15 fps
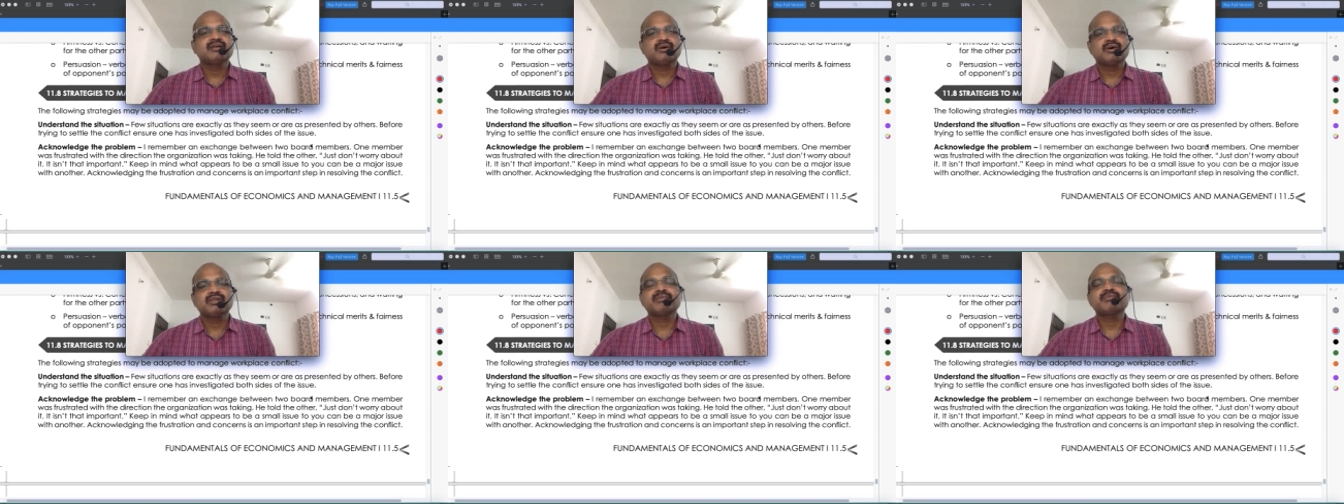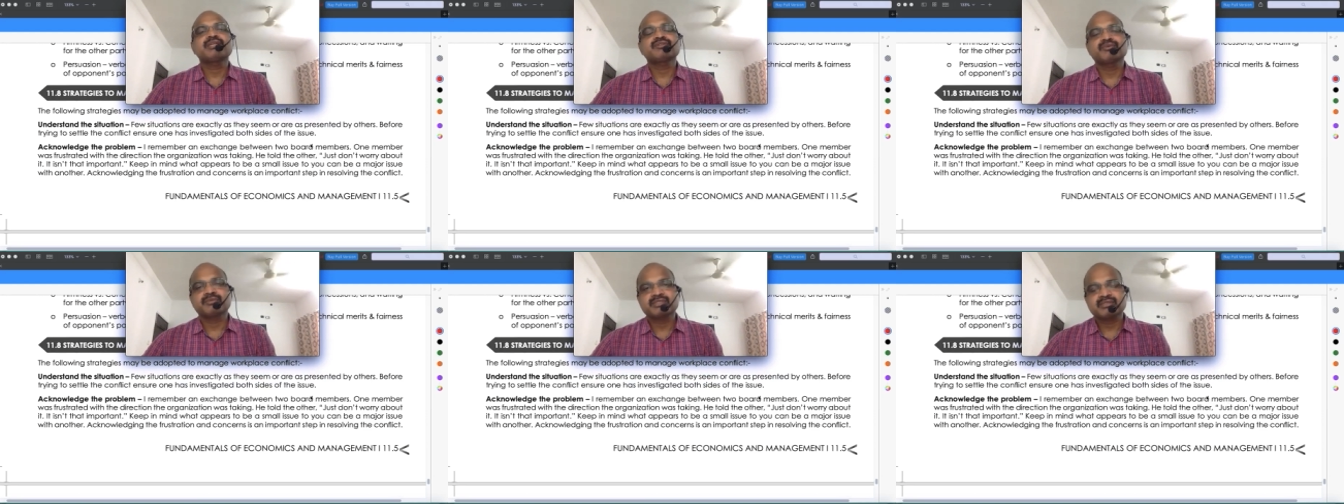all the
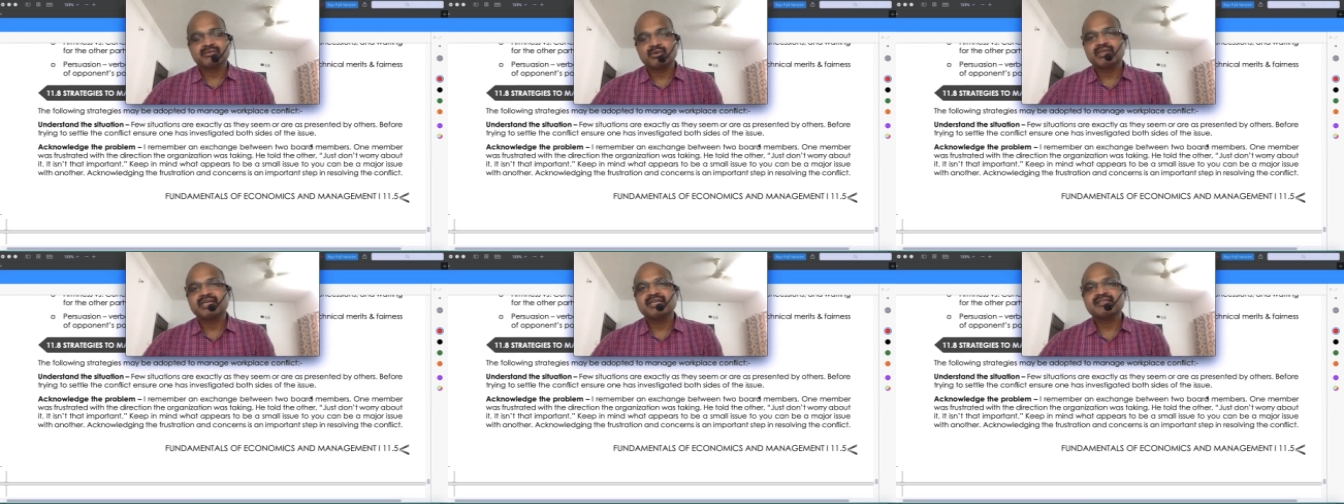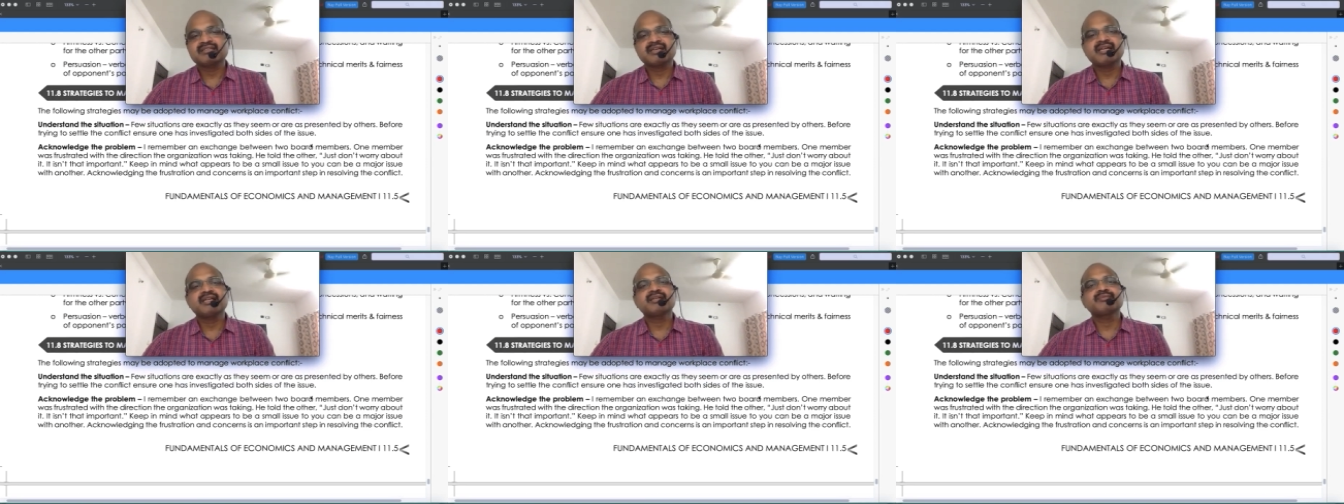best you must have already
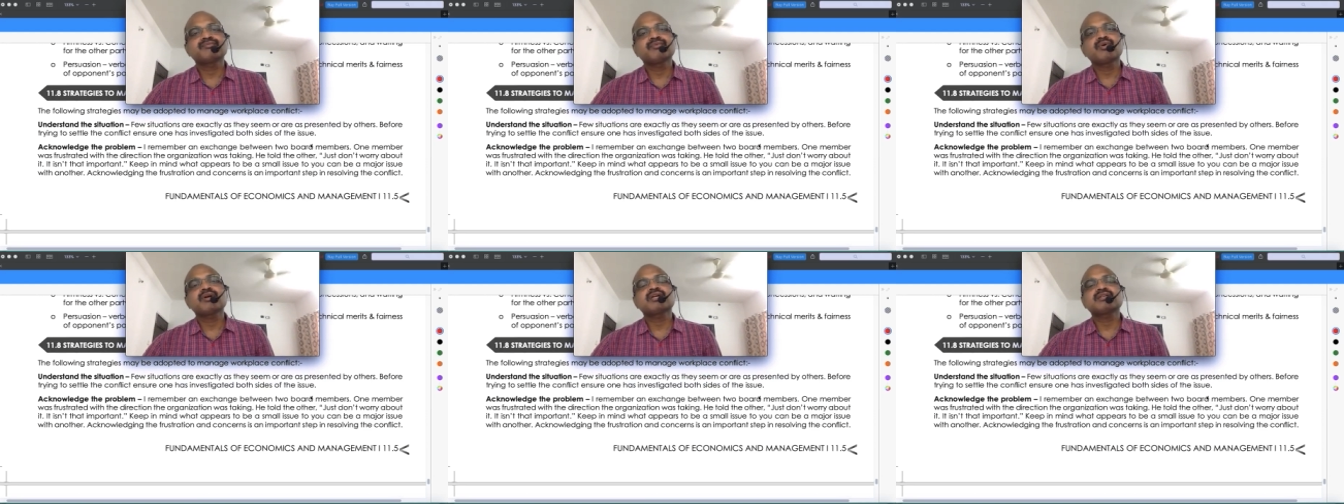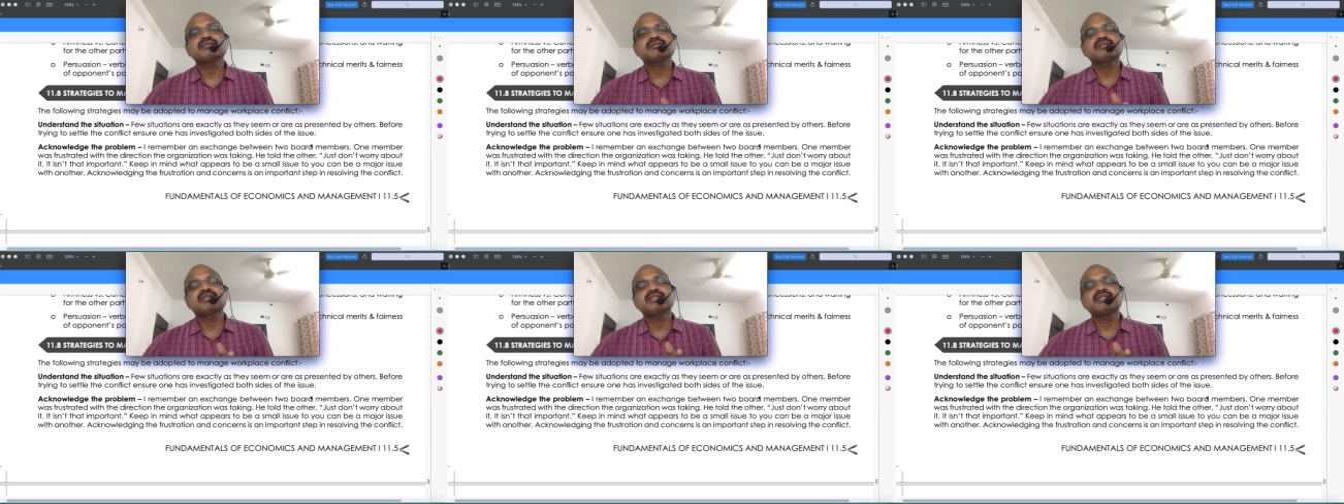studied focus